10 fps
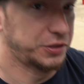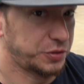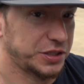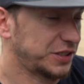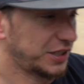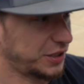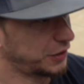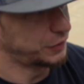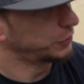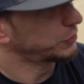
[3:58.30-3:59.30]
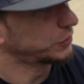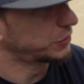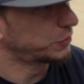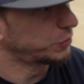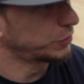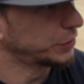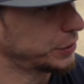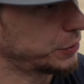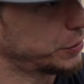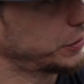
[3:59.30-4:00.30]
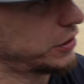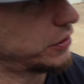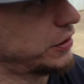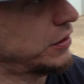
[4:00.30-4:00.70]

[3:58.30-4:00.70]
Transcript: stress that enough. It was really, really ugly.